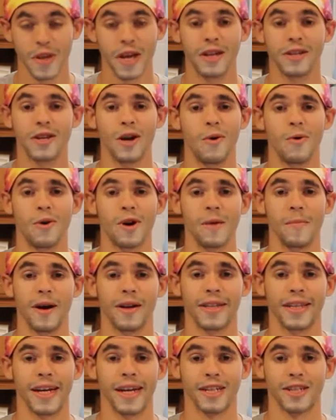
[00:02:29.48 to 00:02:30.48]
Don't worry about
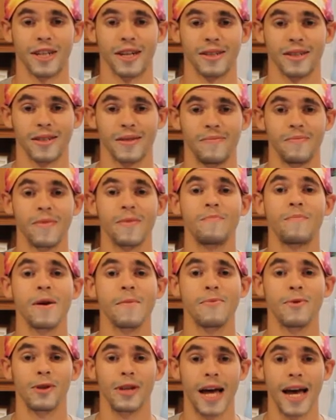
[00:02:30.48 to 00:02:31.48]
the eggshells.
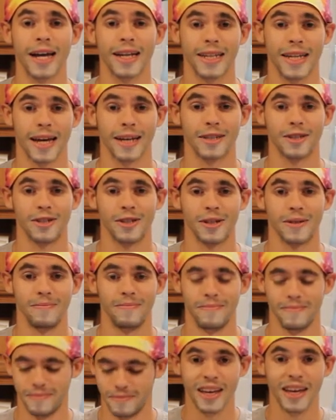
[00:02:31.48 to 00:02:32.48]
People like texture.
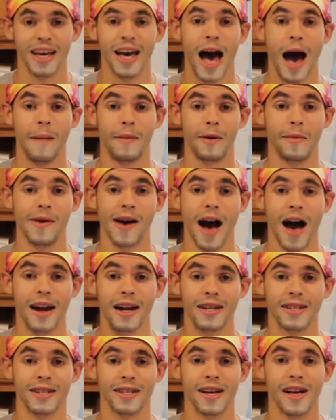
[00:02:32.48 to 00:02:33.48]
I'm gonna be
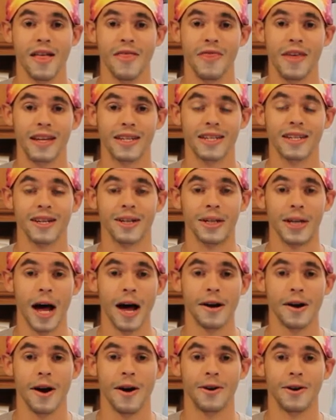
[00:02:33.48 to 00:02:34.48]
honest, this is a
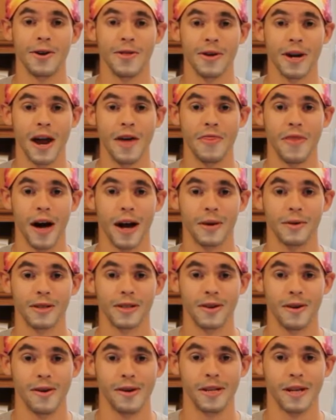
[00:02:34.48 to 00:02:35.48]
lot harder than I thought it was
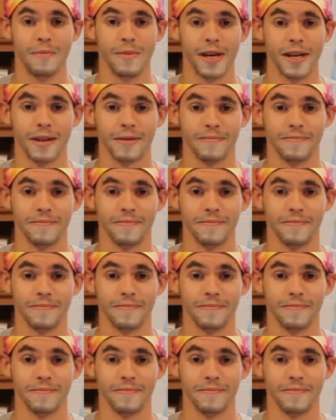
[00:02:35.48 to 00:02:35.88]
going to be.